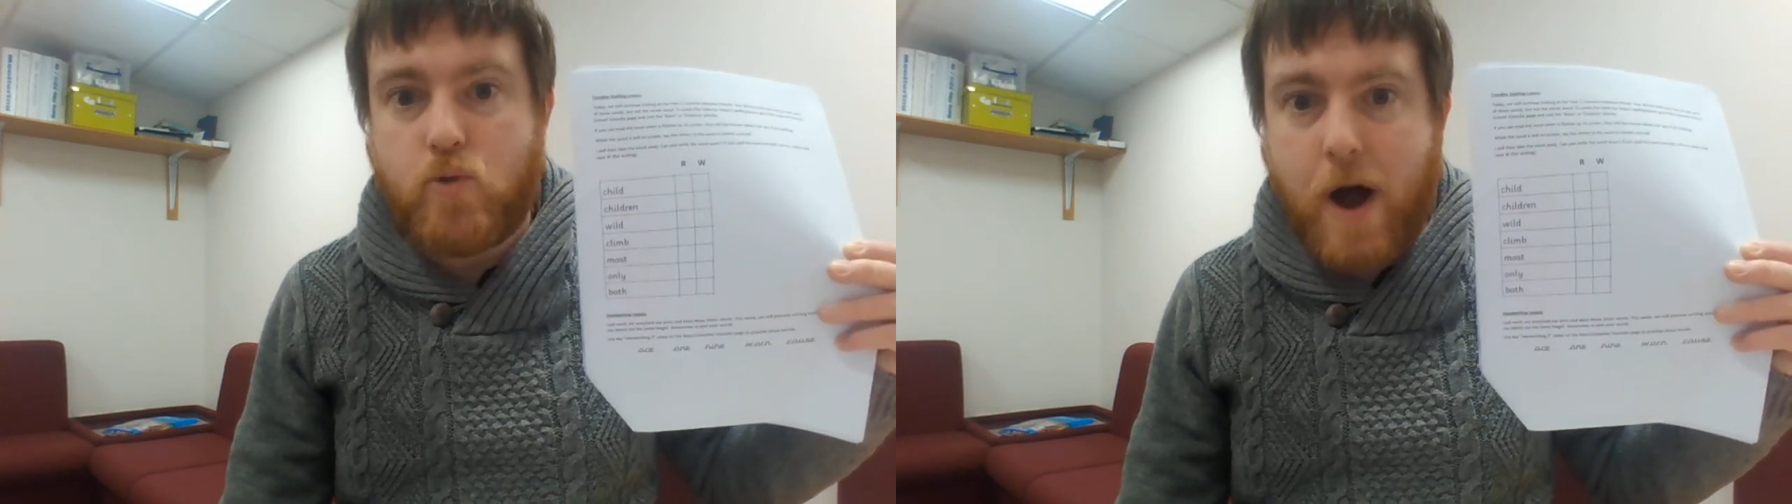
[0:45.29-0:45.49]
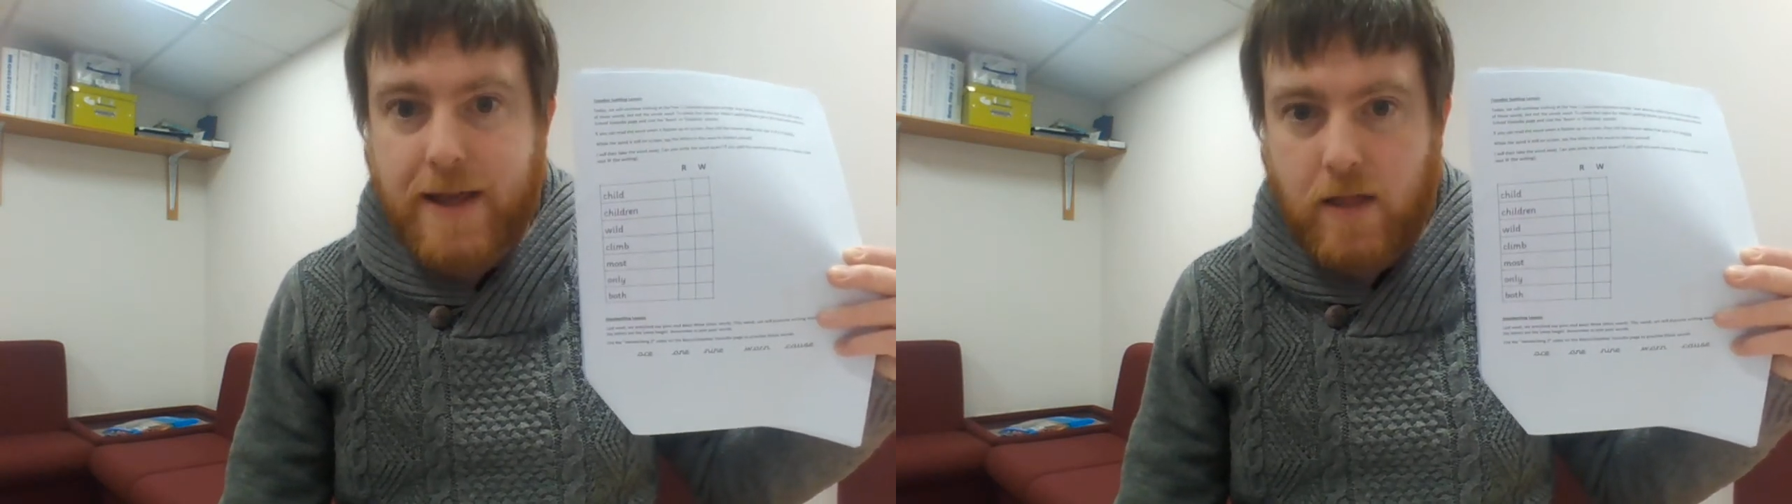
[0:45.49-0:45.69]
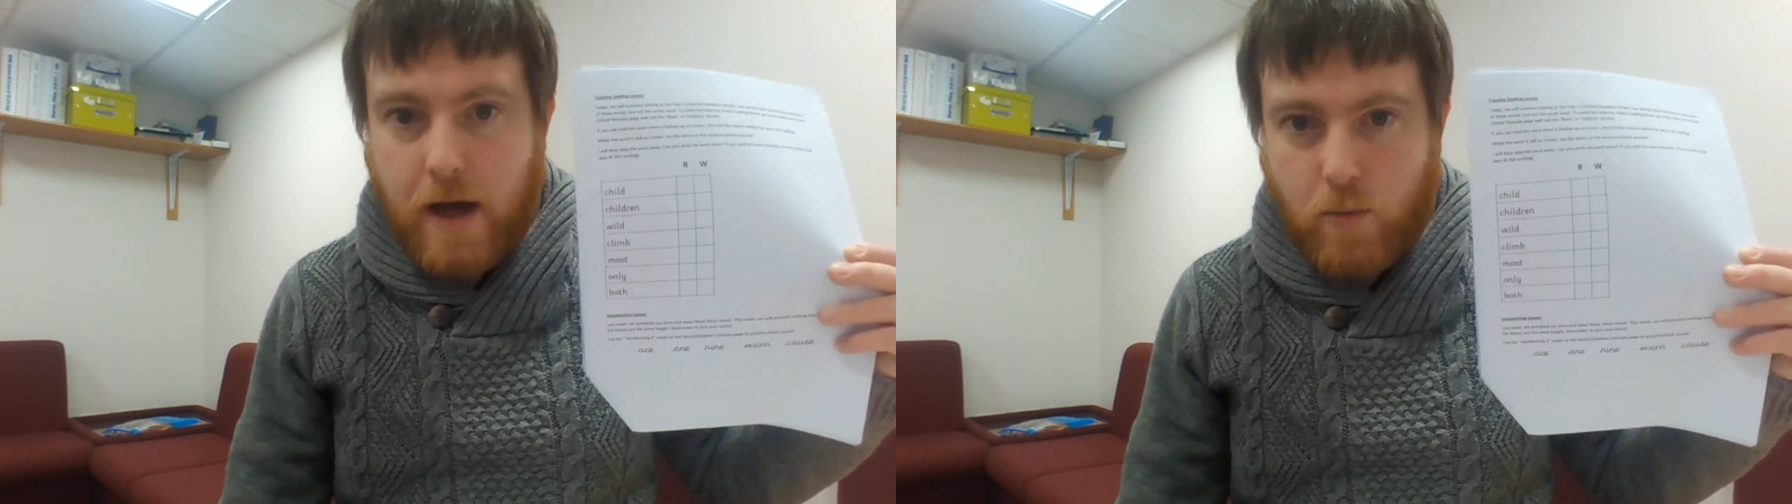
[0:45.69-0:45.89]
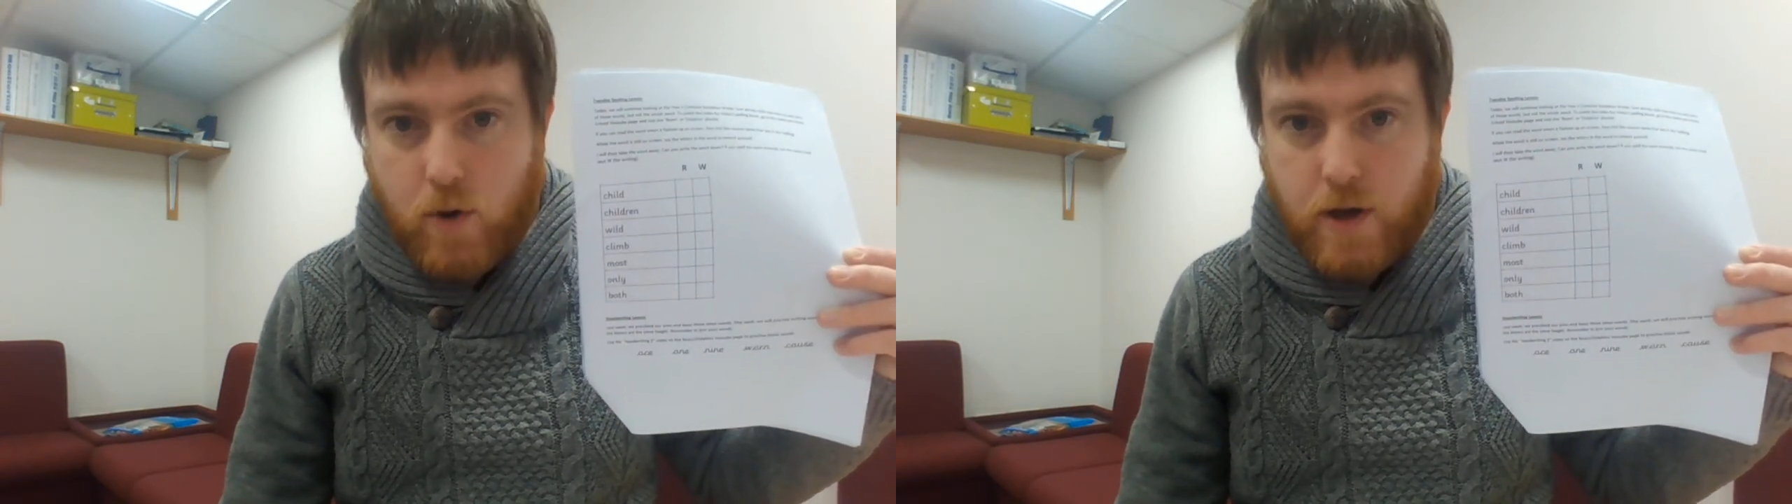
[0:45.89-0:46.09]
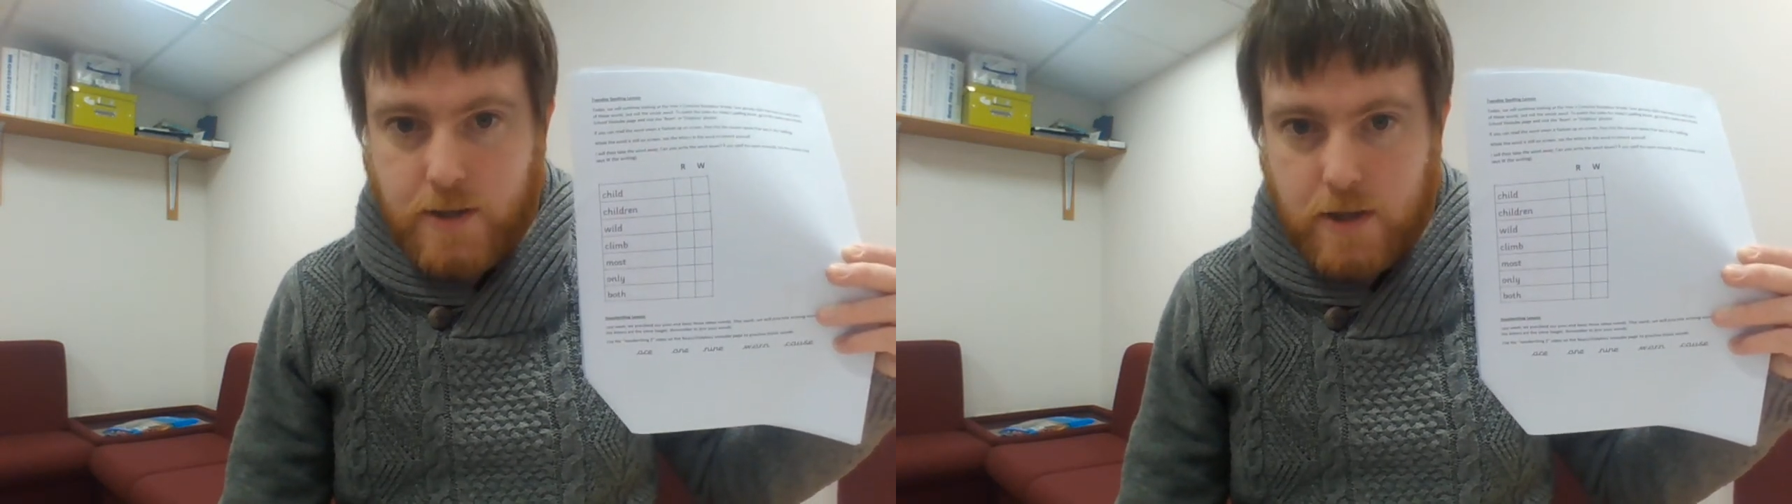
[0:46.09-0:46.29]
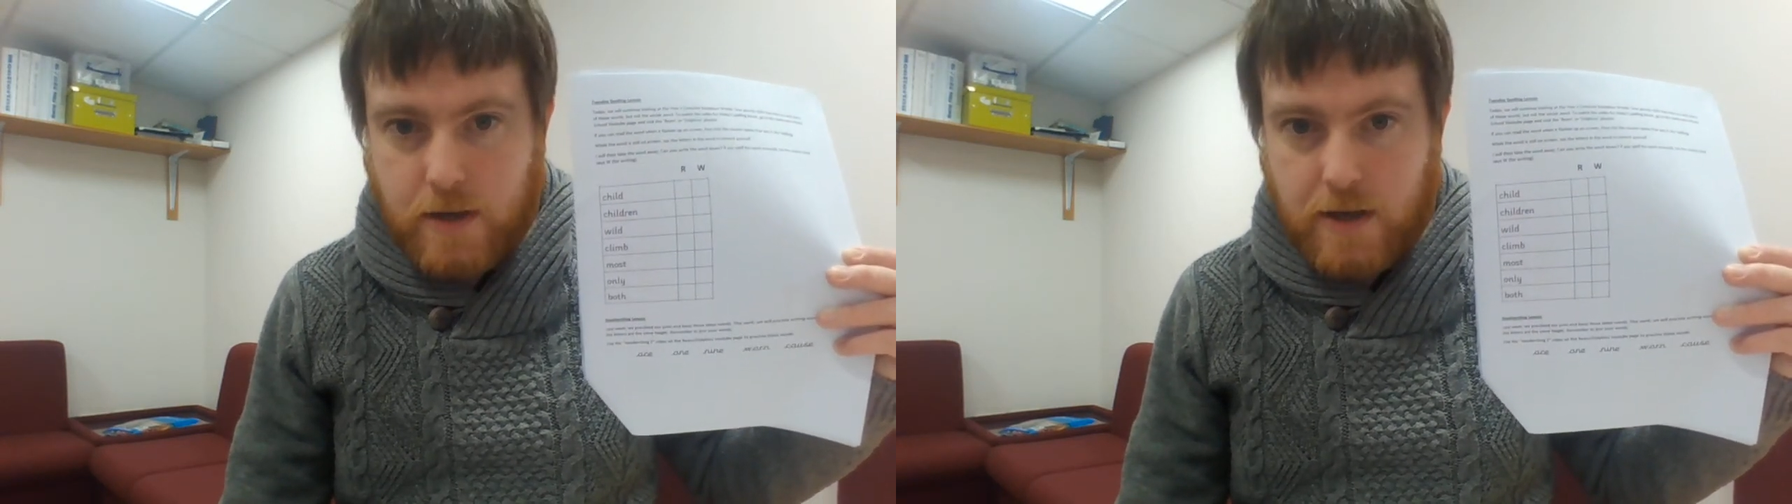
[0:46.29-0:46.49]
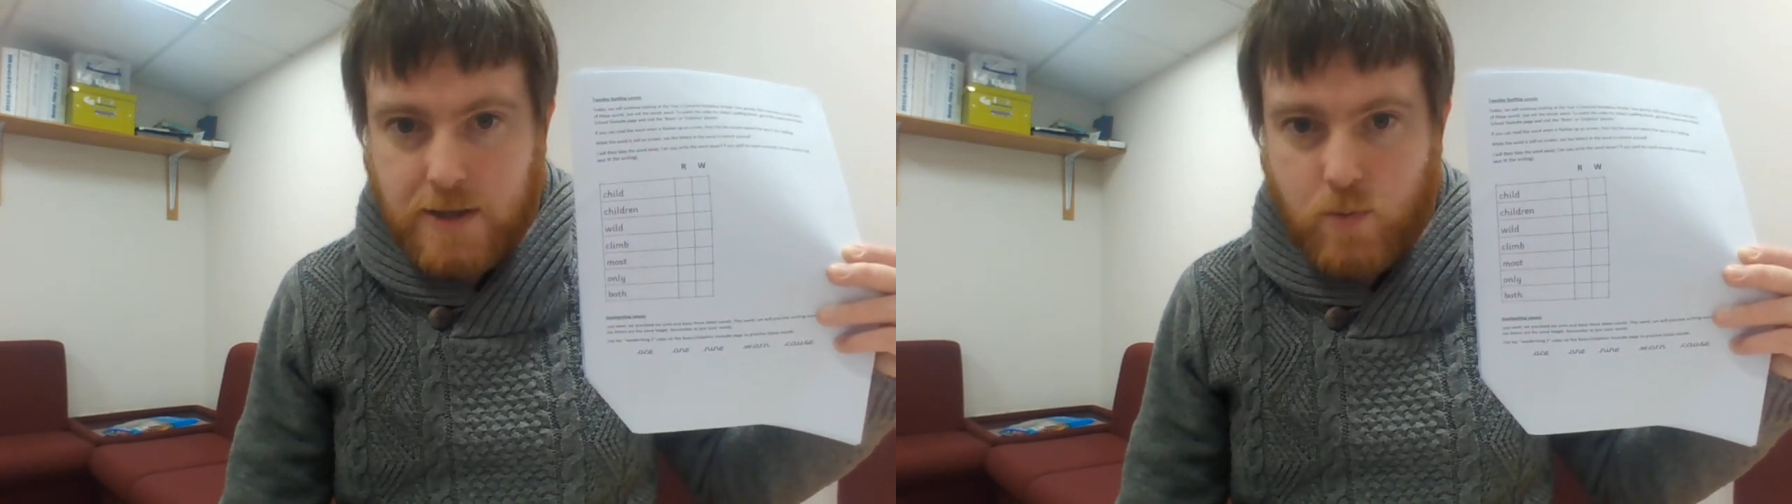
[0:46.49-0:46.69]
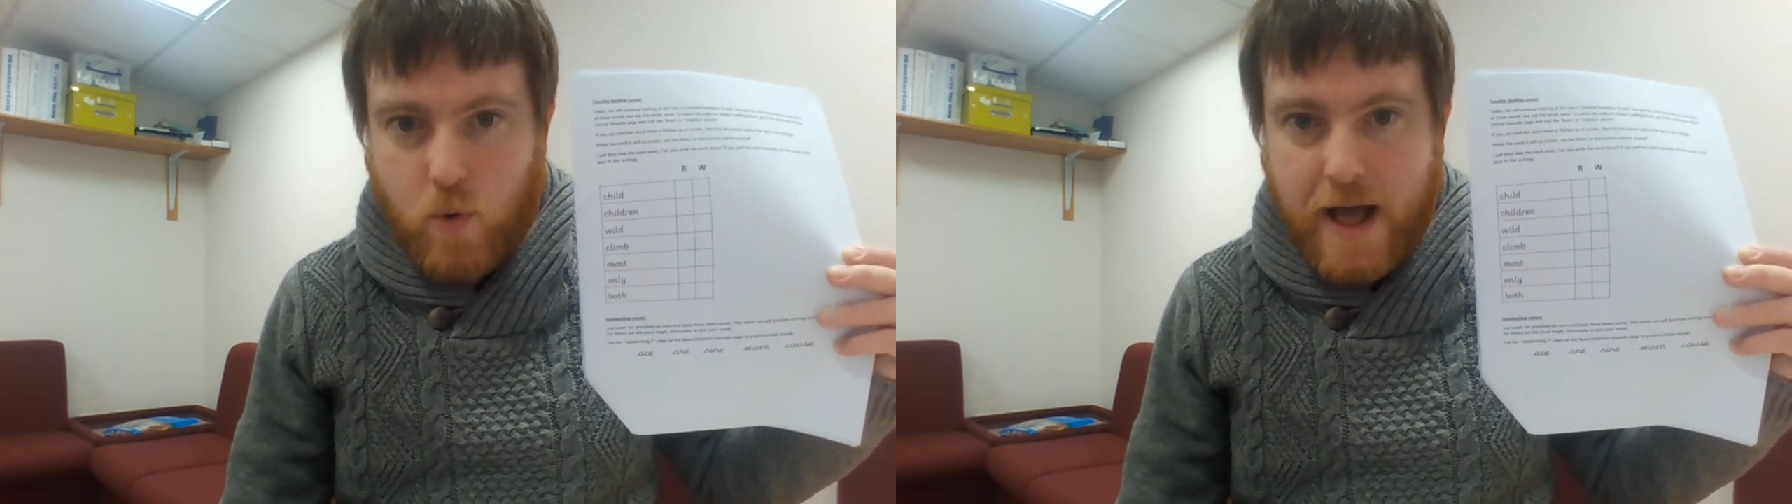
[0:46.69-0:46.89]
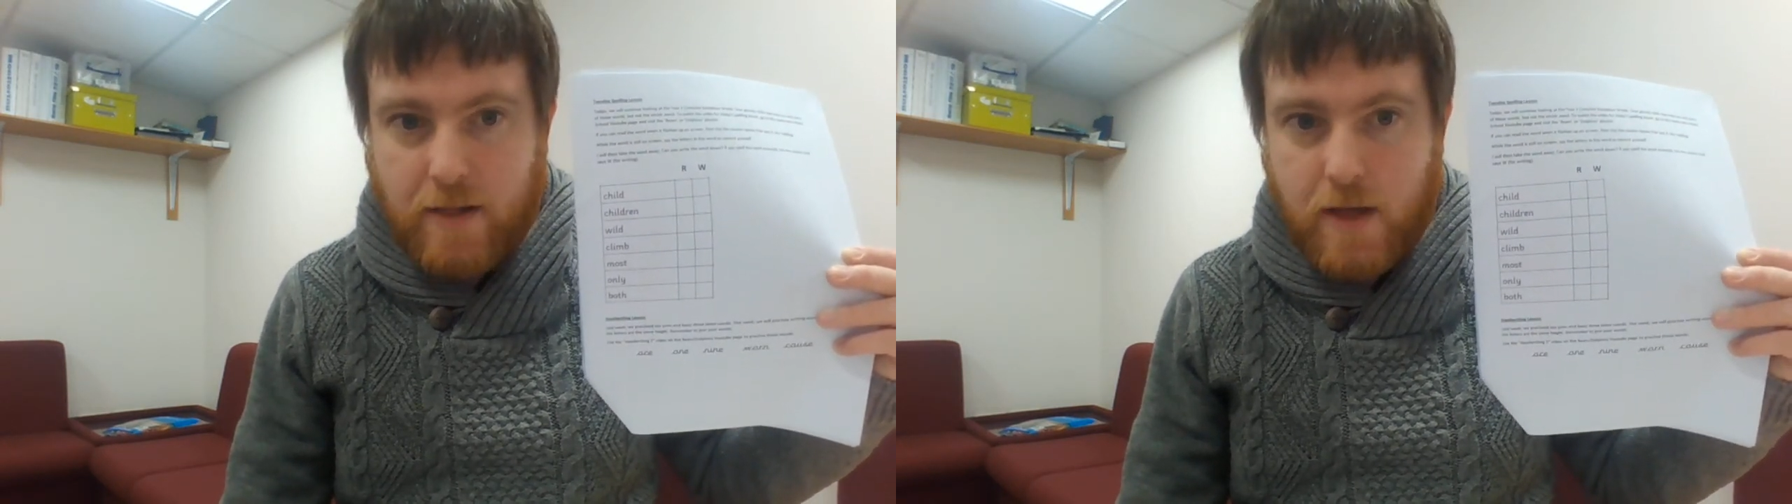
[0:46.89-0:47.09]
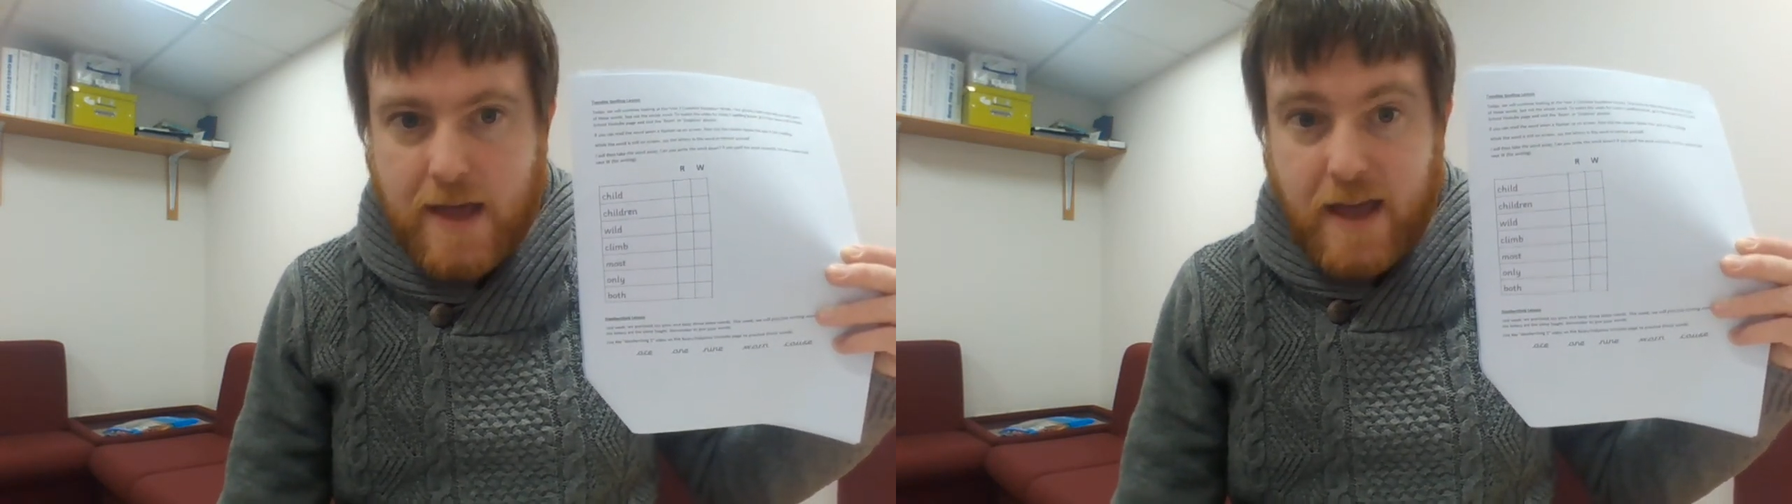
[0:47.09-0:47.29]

write that word as well.